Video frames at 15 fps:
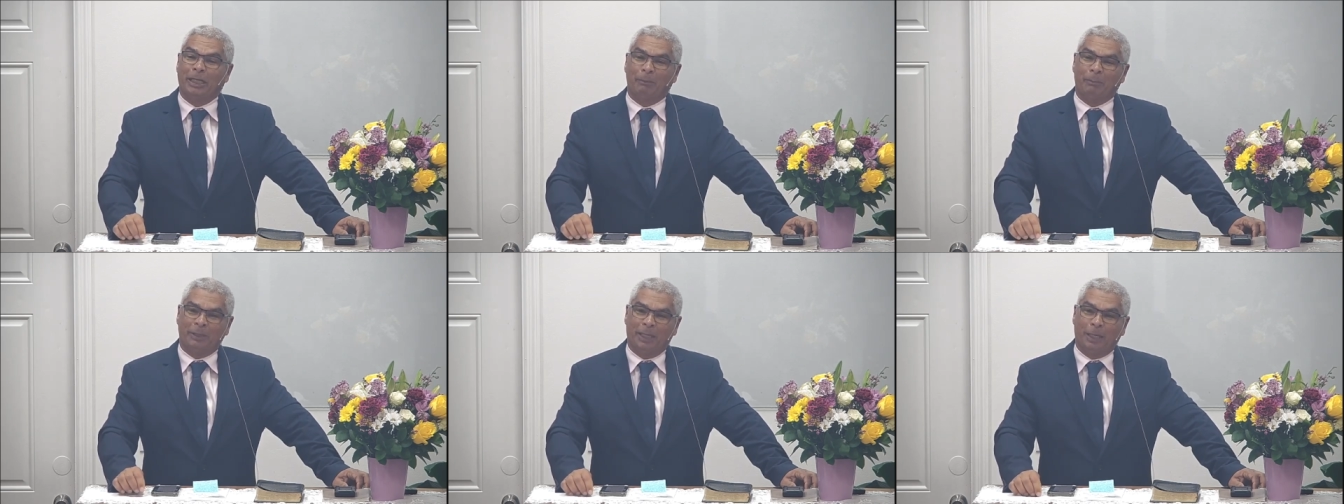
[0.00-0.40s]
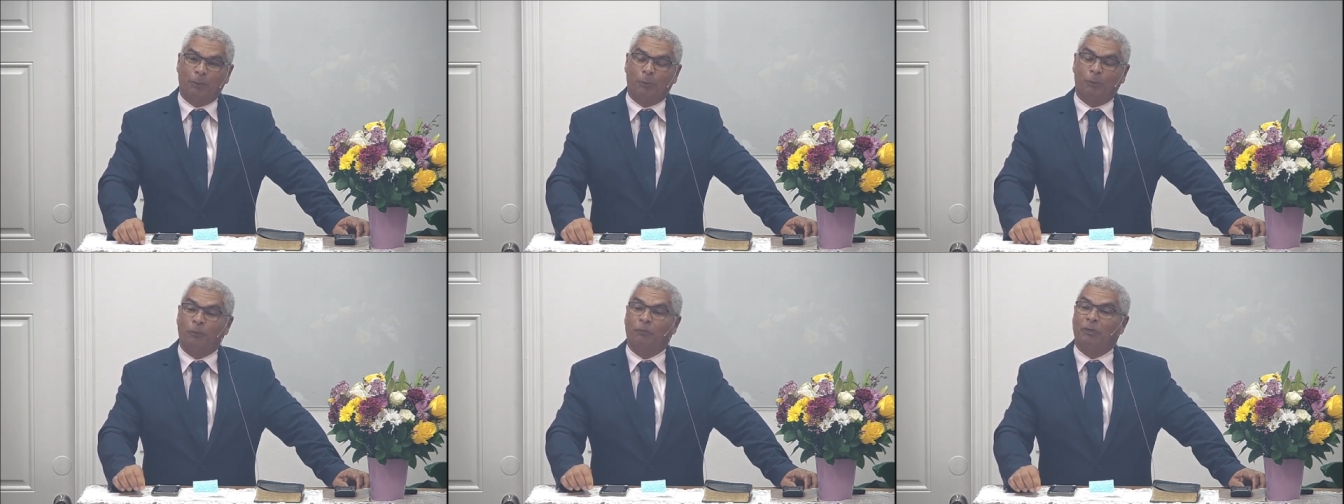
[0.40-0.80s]
and that
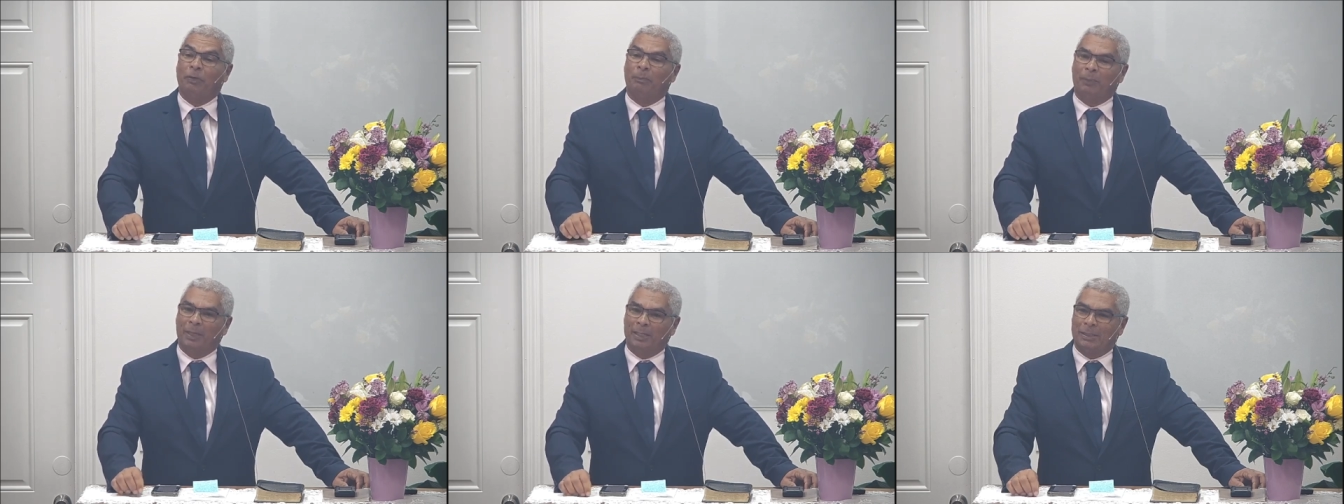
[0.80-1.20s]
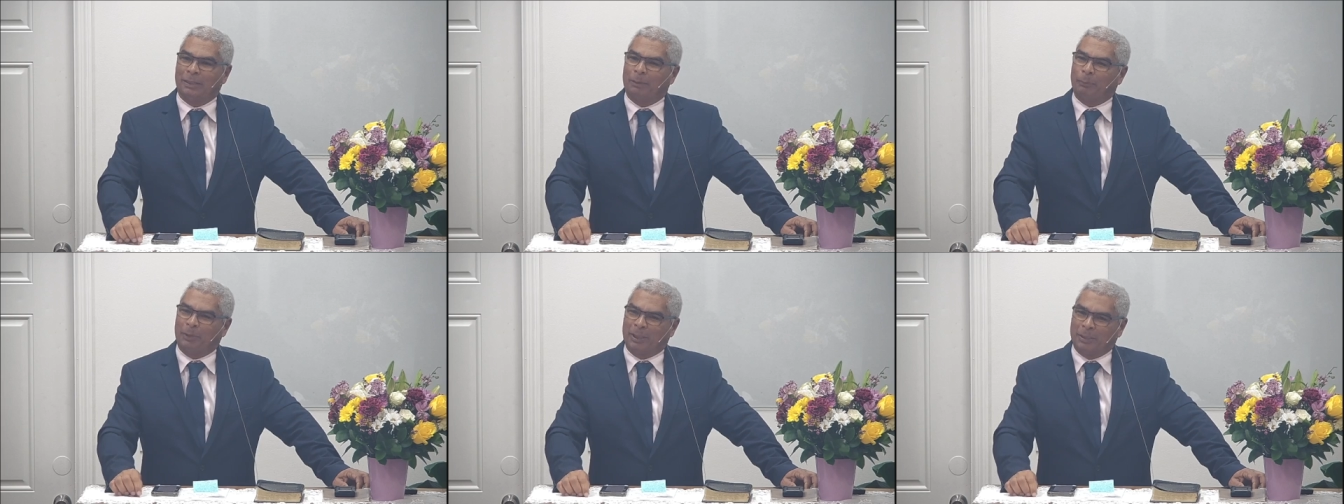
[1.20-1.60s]
prevented us,
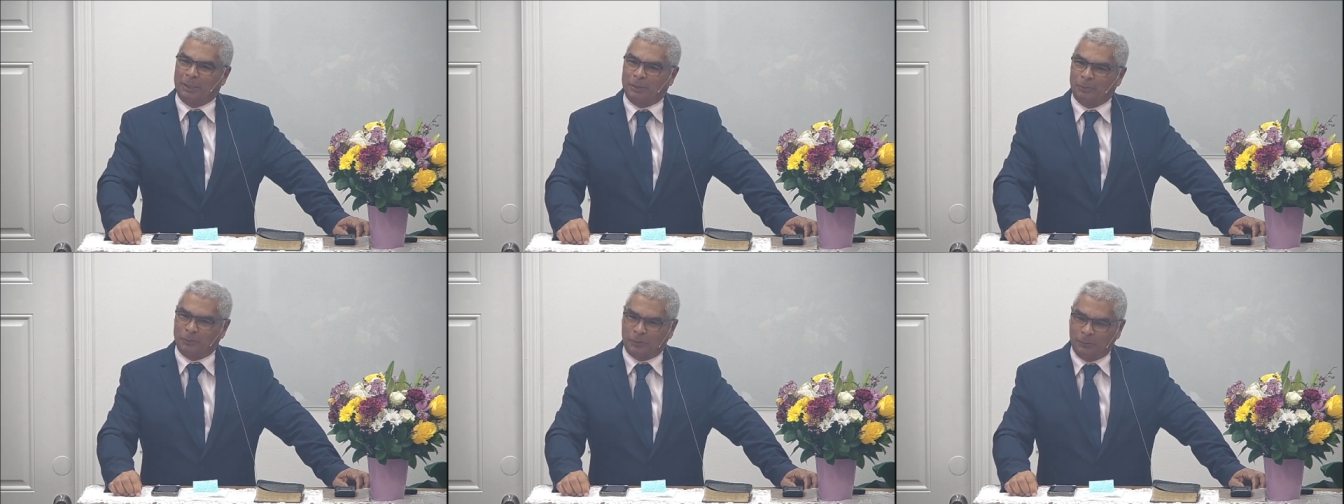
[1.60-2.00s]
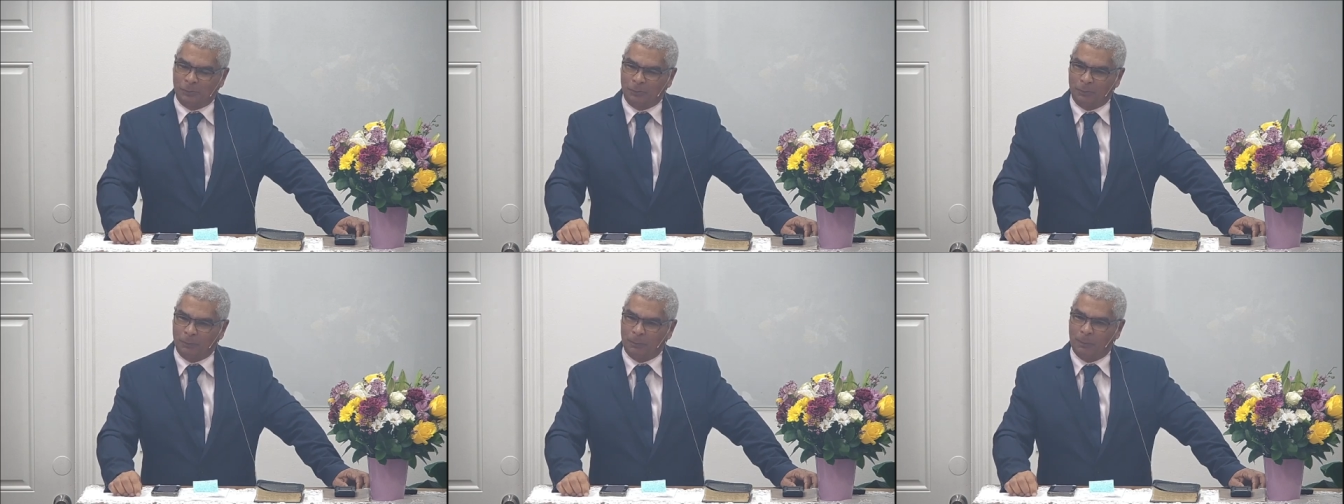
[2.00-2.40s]

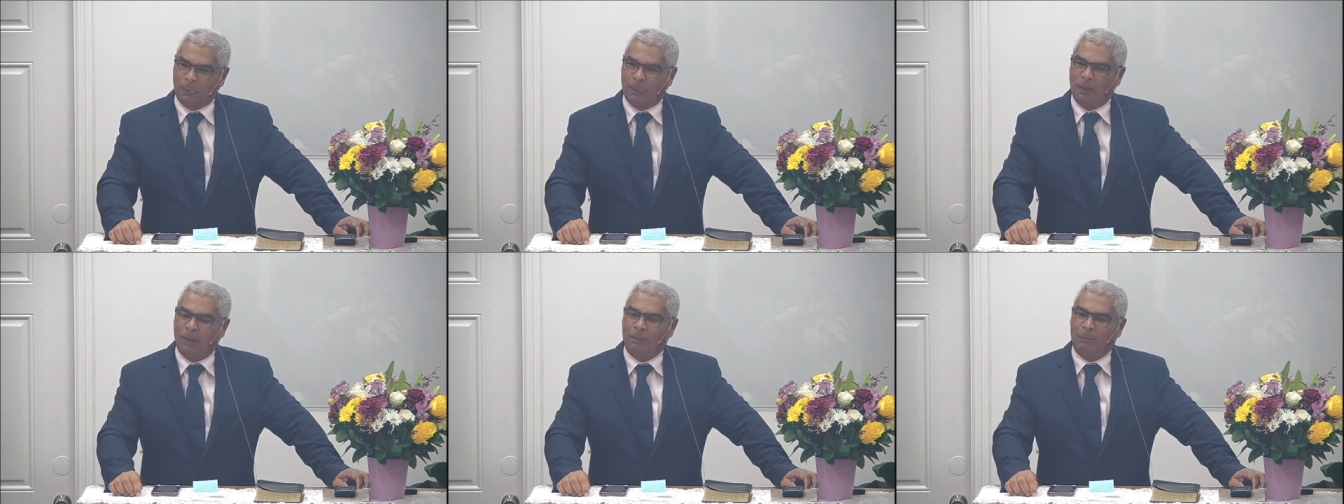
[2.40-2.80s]
prevents us from